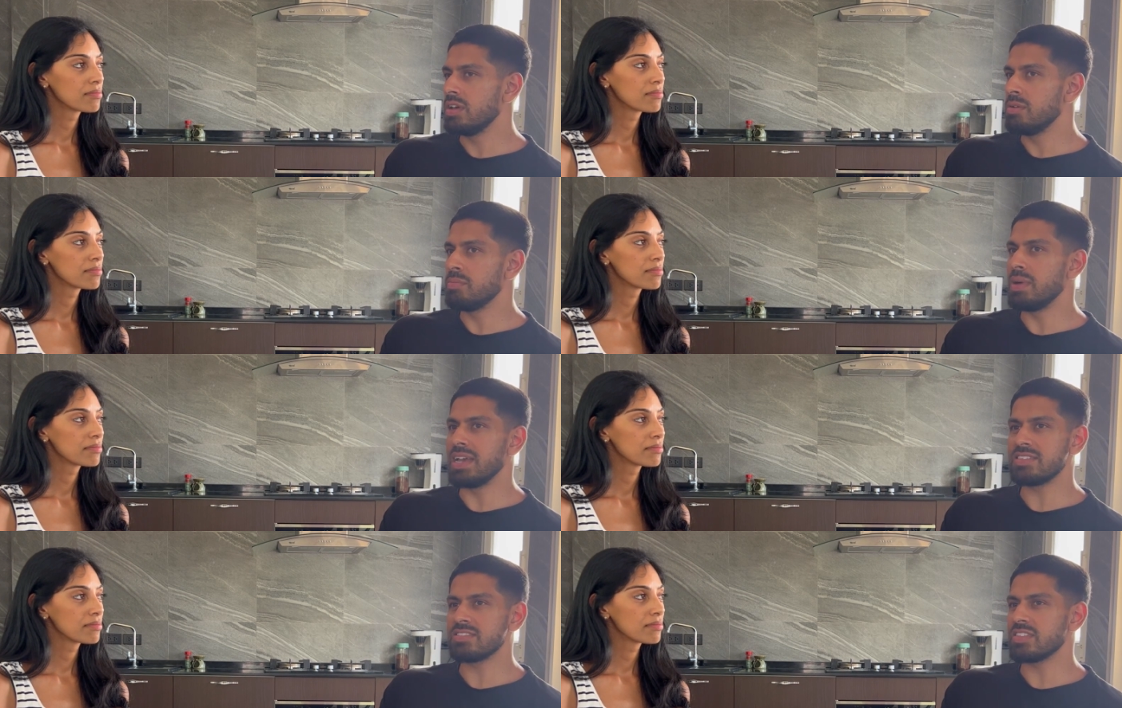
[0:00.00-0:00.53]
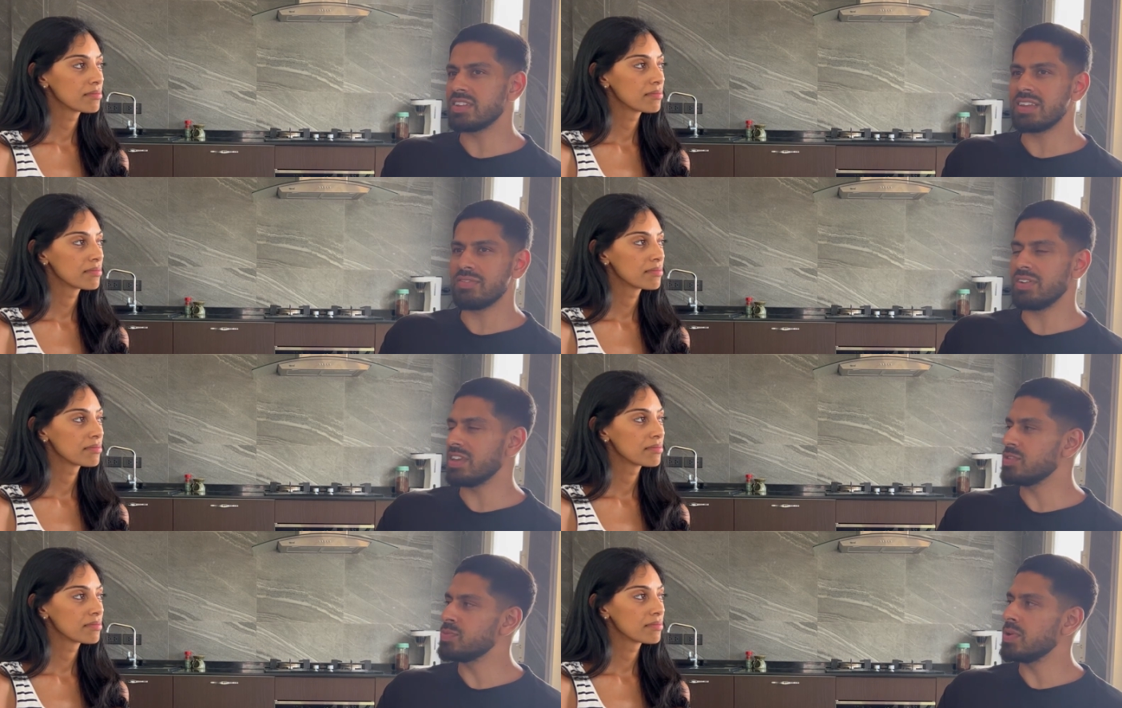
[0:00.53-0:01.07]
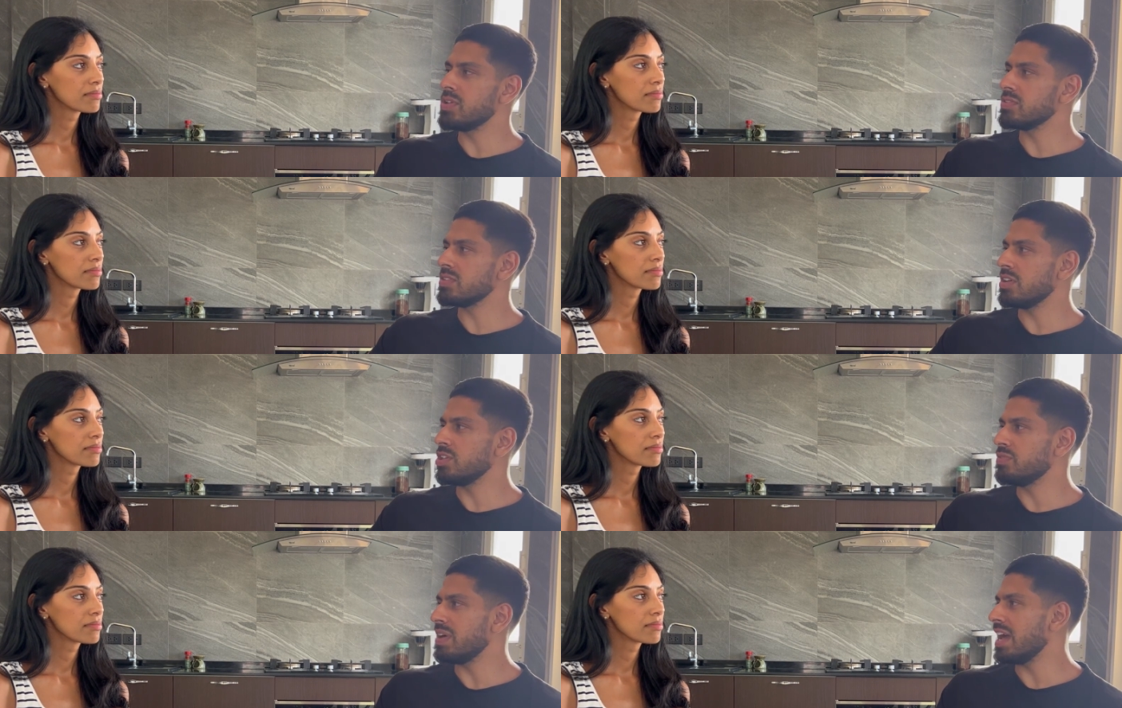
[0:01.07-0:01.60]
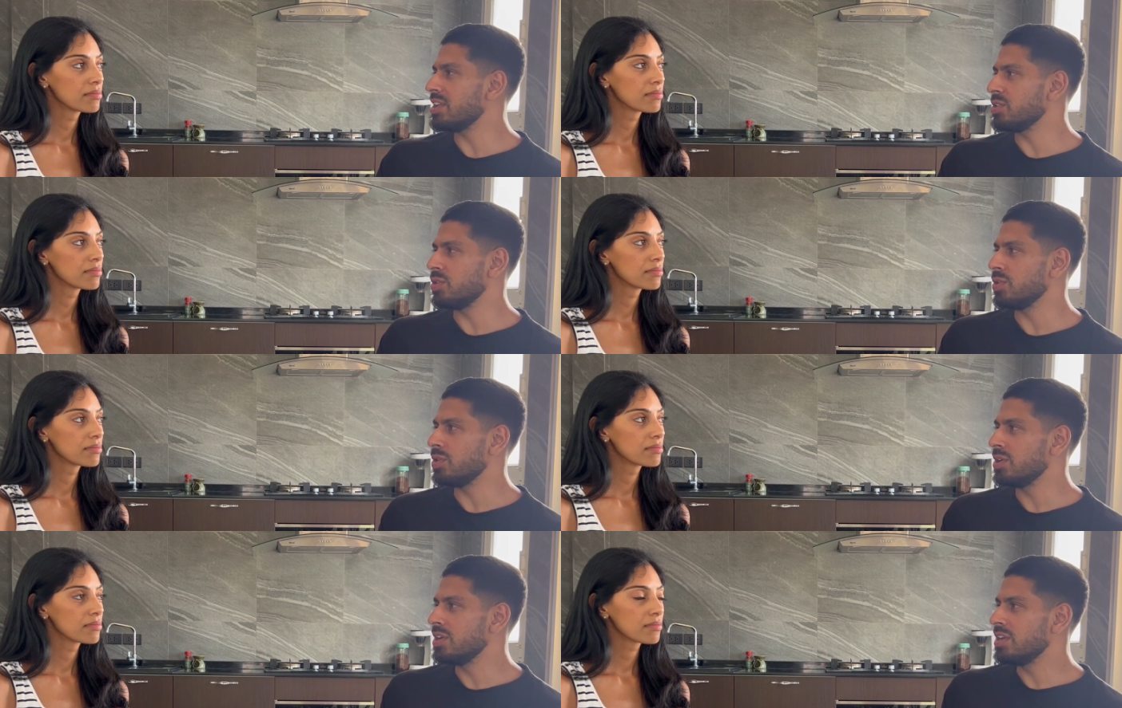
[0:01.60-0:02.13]
Speaker 1: but it's just a different experience now. You've had
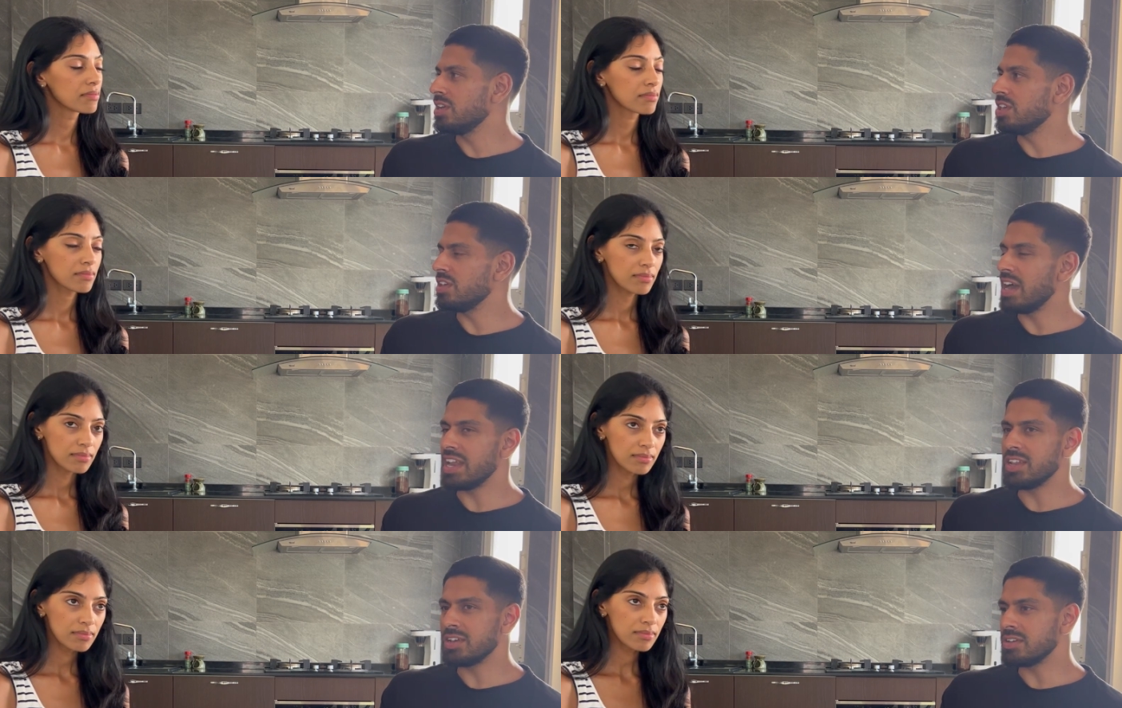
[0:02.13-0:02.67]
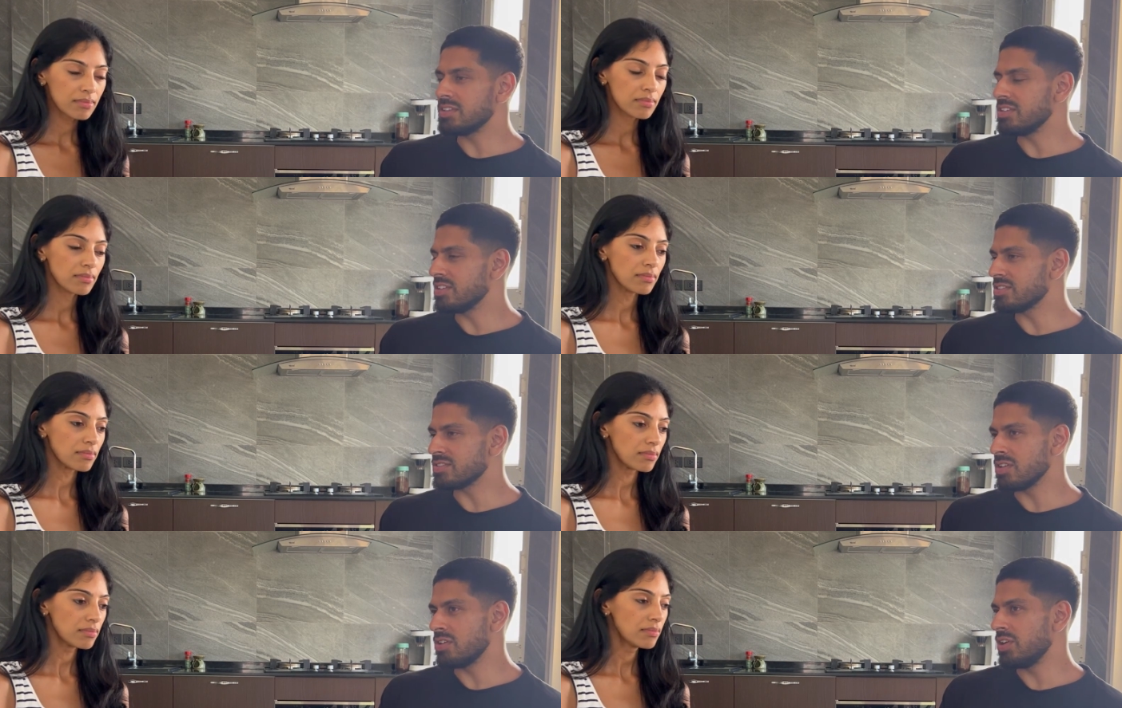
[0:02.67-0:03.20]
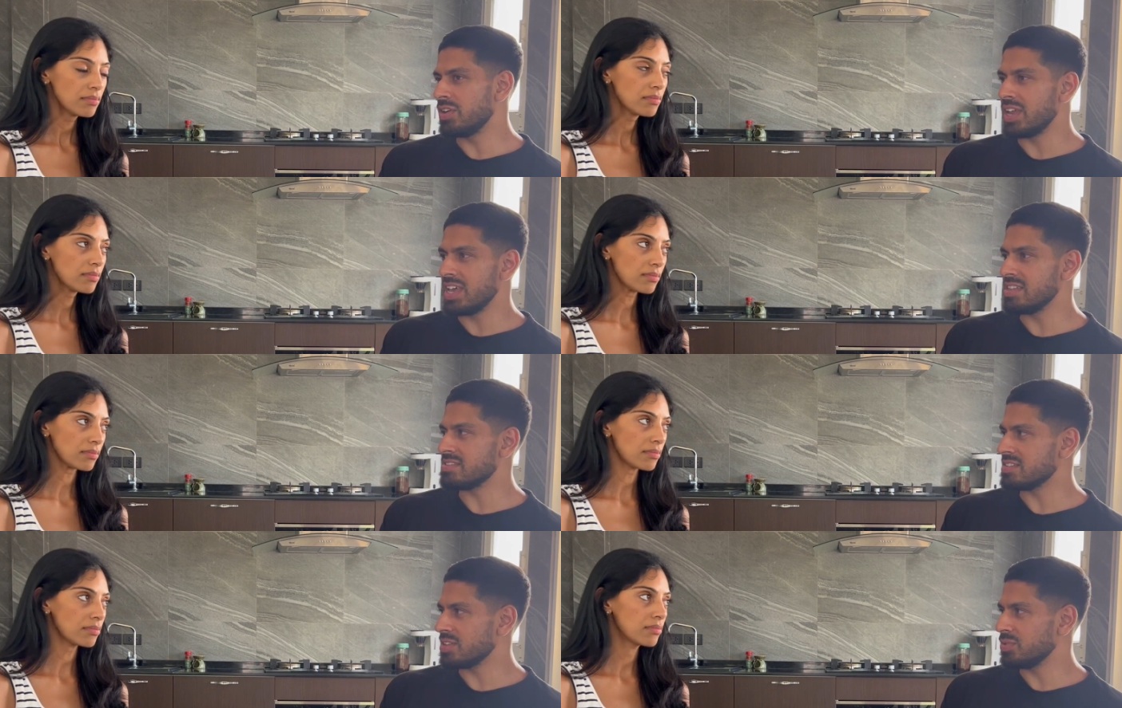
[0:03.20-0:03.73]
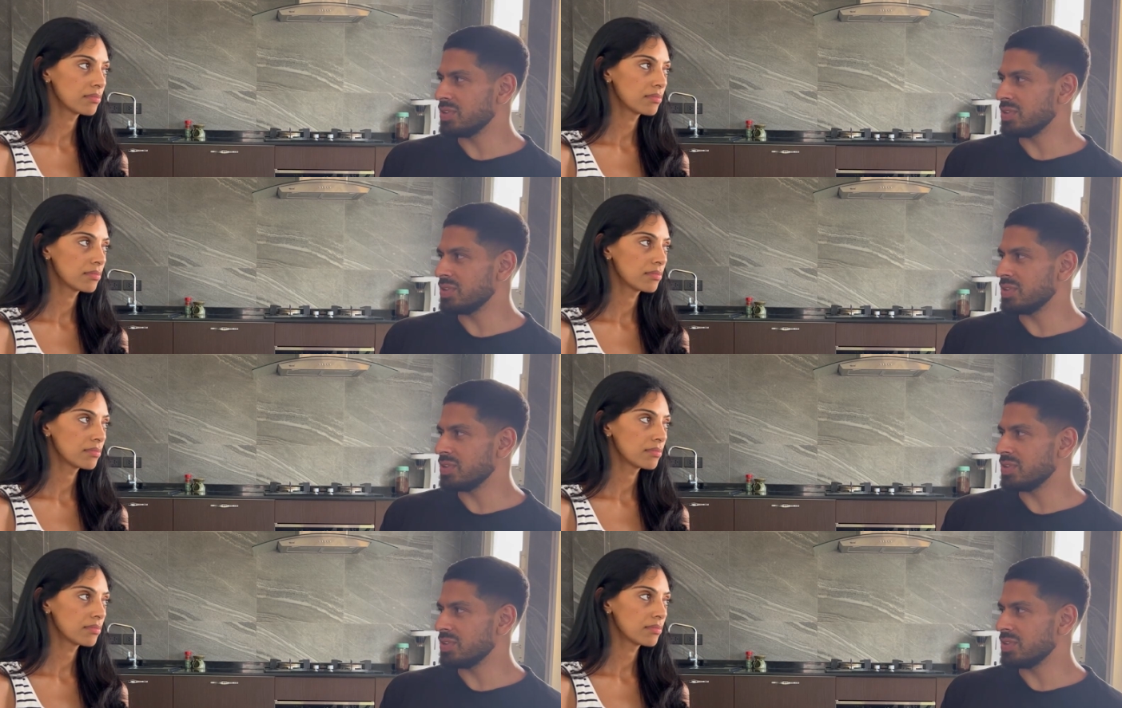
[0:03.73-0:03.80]
your you had your, your solo days, single